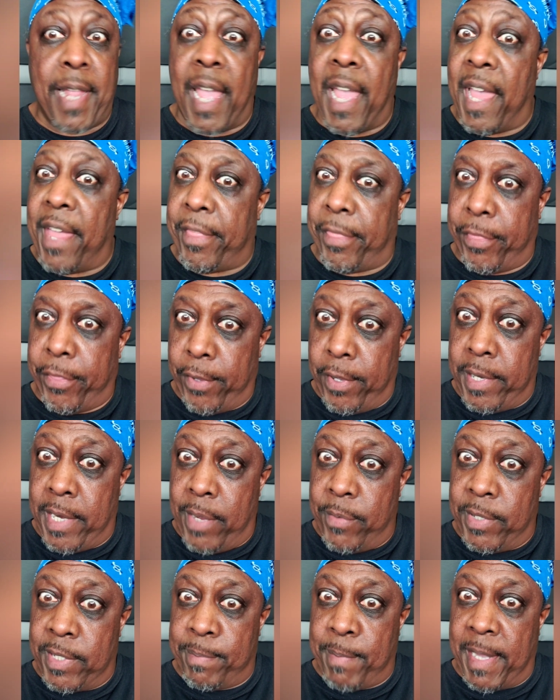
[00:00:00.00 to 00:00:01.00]
I thought
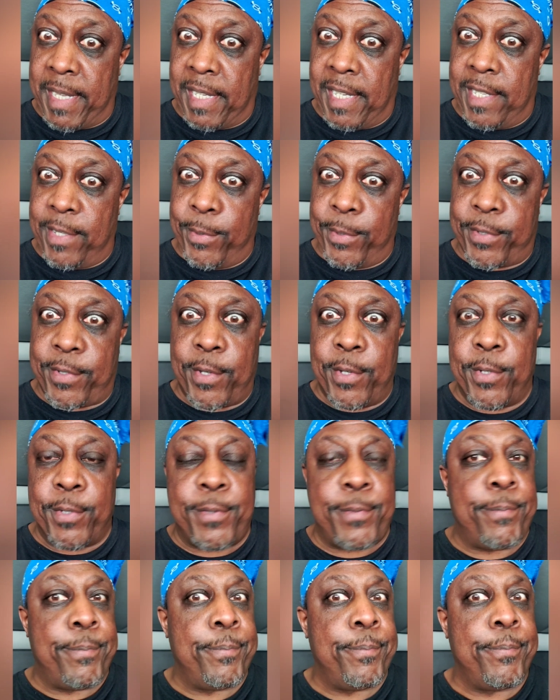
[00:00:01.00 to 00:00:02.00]
I was making
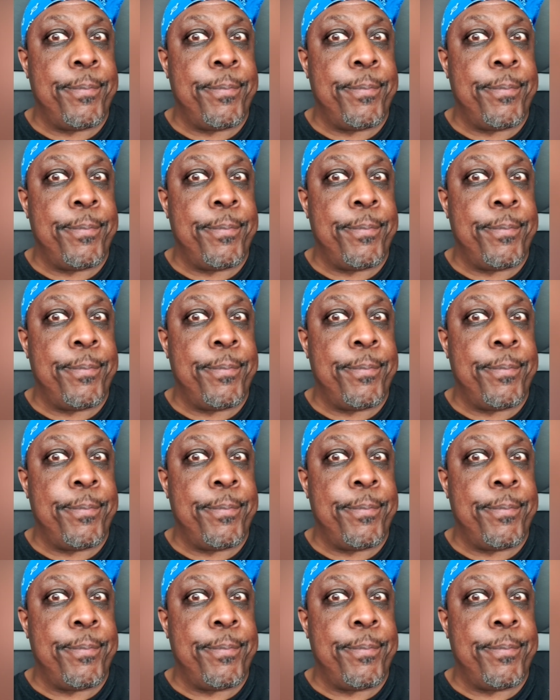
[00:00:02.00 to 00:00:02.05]
couscous.